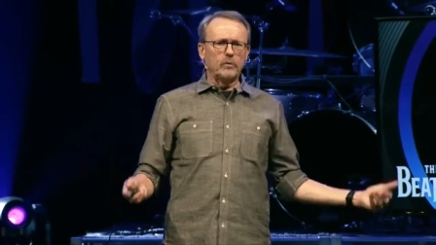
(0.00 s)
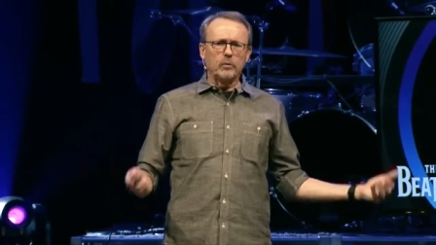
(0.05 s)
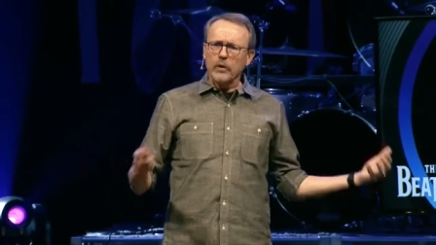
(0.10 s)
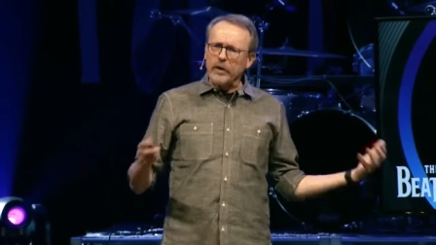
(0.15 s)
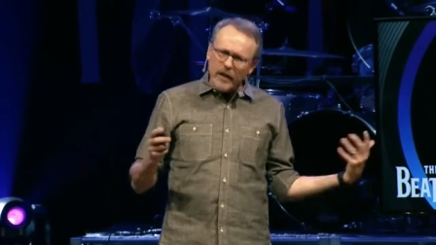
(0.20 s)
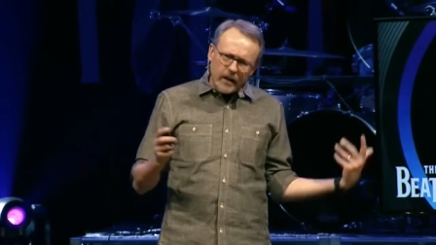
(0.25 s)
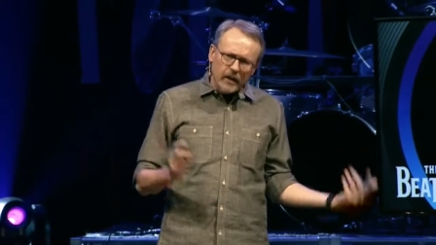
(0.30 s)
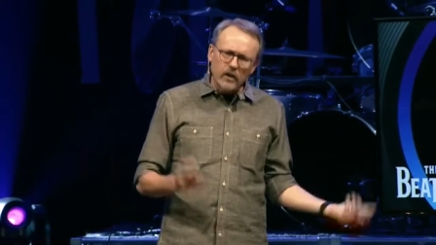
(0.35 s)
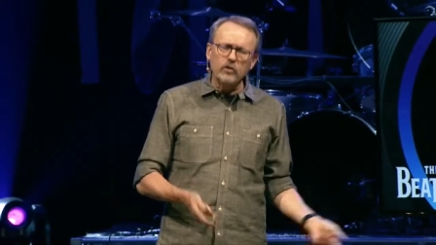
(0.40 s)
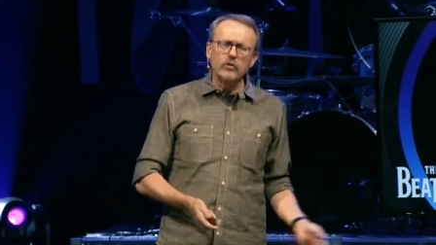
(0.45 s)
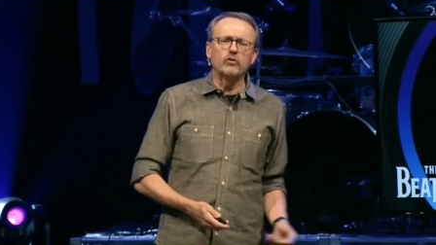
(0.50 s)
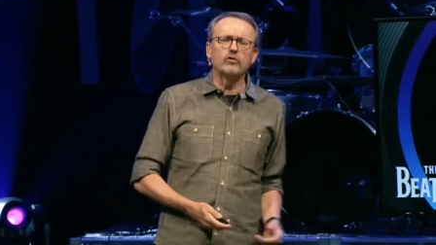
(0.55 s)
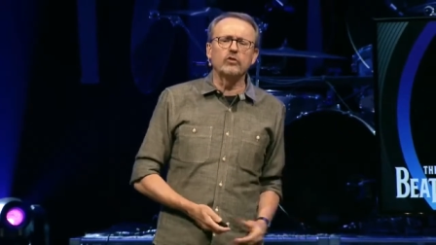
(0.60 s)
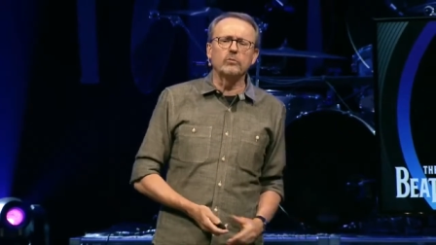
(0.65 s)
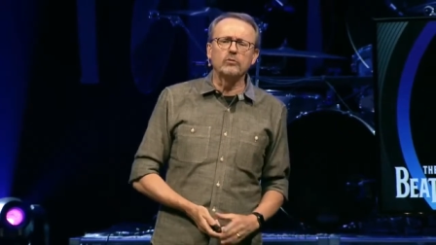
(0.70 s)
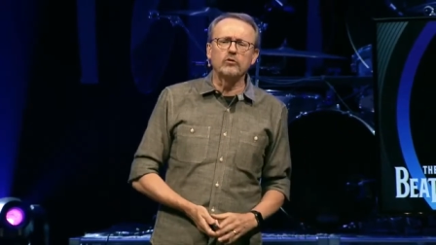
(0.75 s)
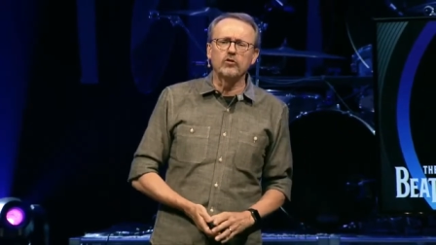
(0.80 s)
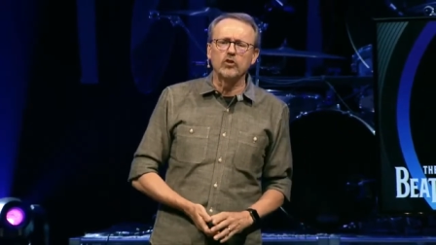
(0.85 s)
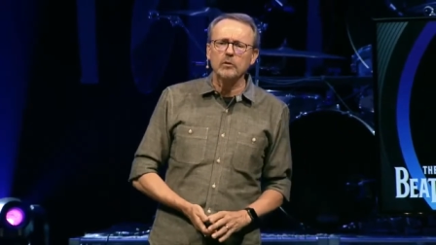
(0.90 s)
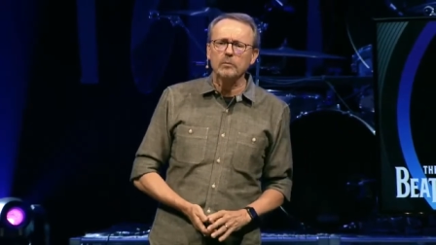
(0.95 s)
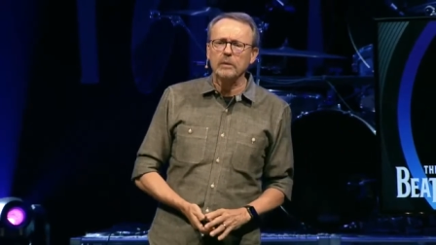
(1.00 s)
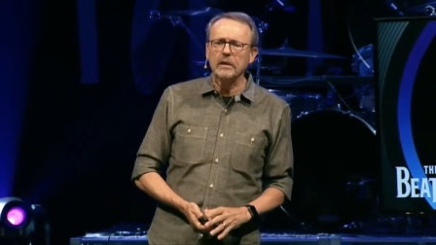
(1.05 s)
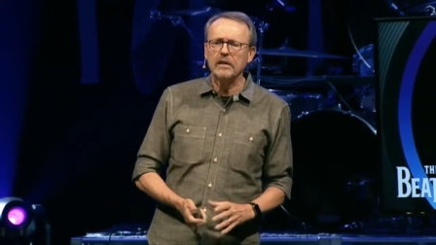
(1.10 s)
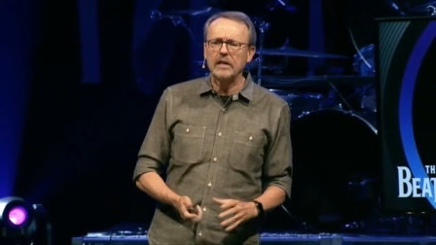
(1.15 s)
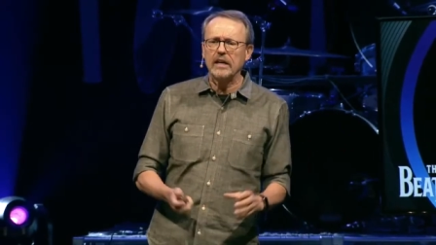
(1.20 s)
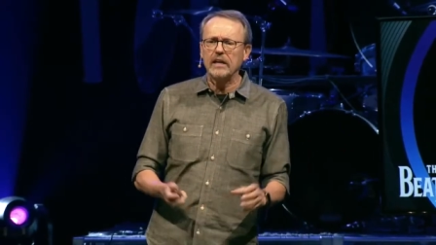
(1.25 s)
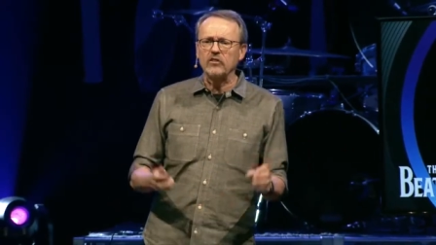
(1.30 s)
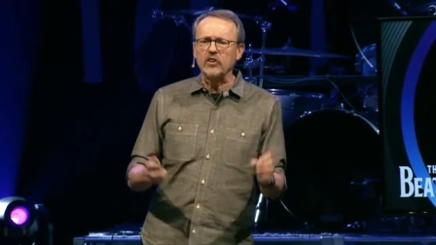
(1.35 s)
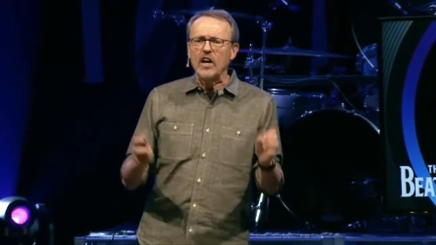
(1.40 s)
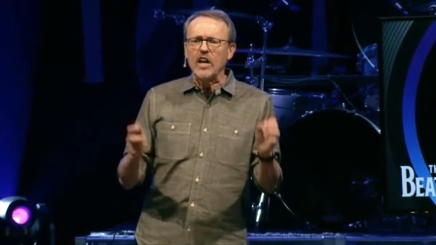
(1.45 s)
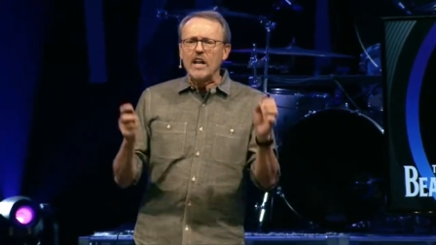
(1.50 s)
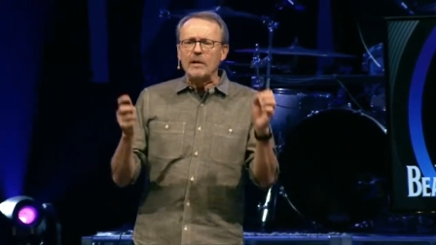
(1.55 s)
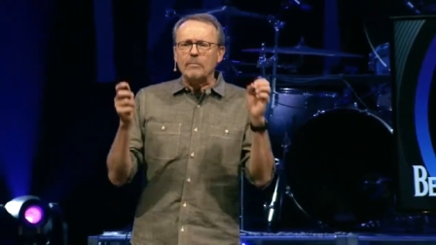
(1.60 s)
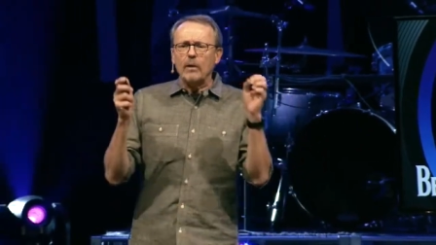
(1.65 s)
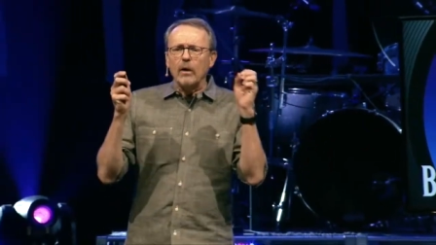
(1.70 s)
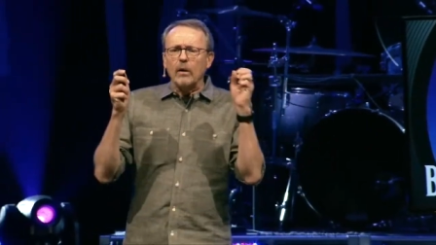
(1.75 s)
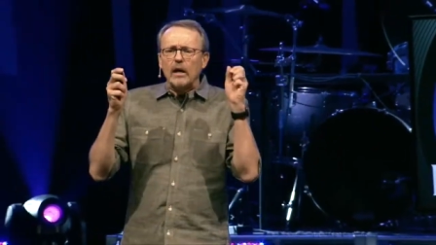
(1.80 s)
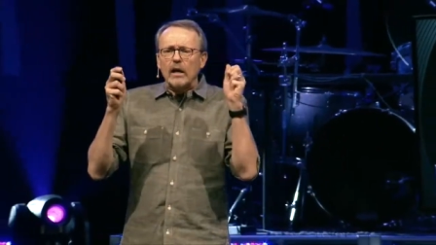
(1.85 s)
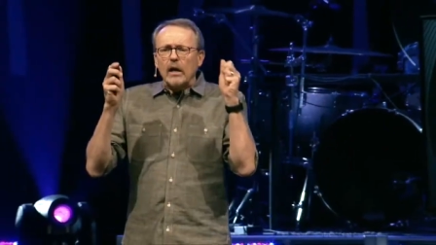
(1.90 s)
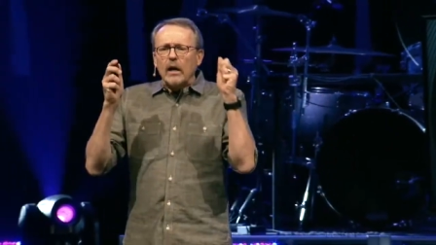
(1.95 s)
We're going to do some stupid things.
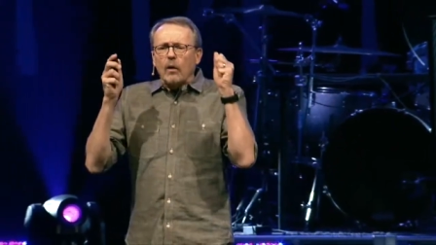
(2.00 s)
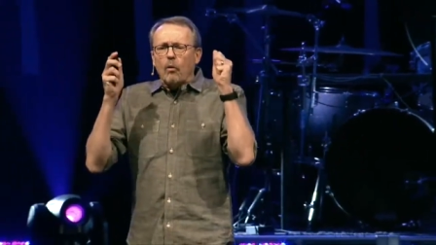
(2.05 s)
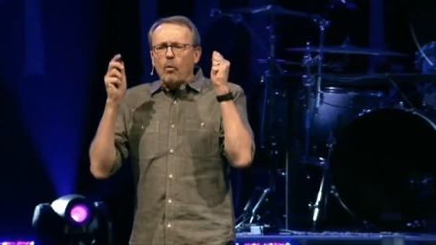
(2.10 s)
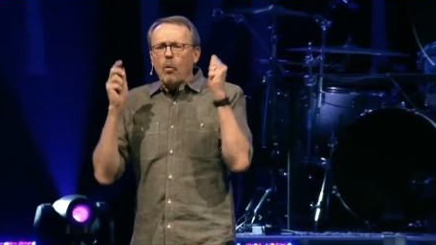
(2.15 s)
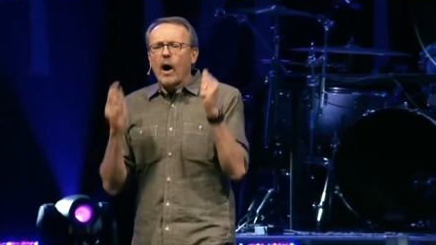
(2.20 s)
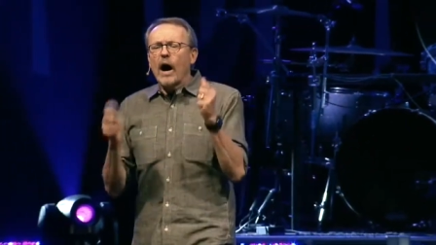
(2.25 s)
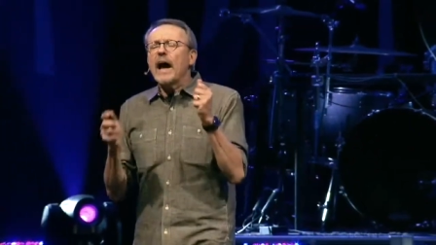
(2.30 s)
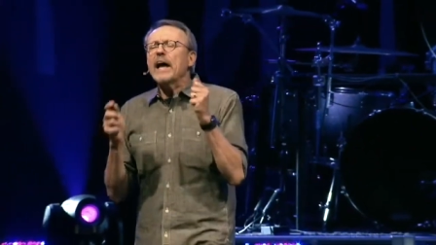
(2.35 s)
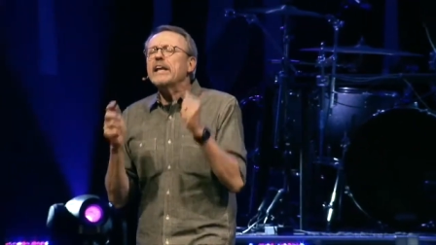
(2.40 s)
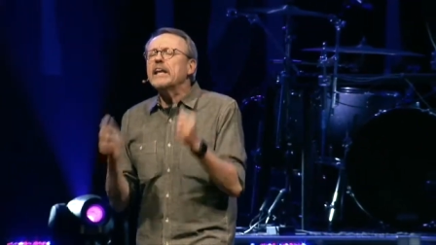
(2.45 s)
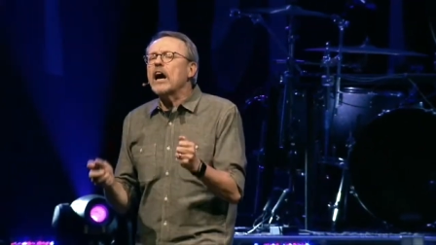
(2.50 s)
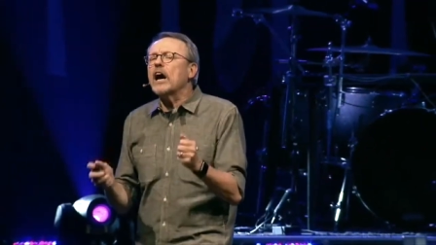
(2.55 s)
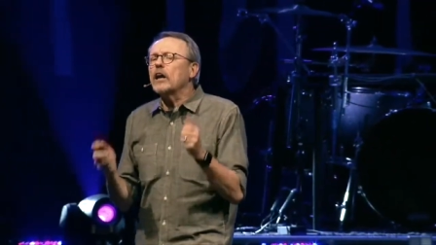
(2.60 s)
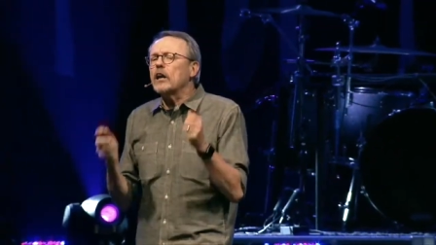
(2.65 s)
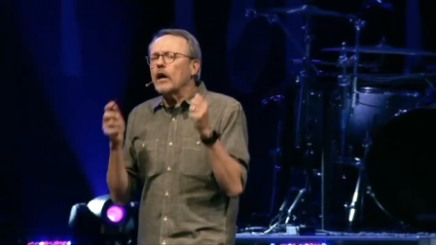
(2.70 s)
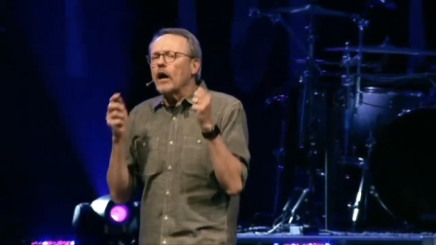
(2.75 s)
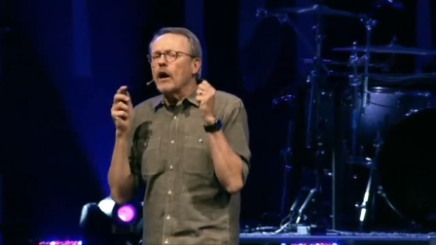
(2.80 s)
But why not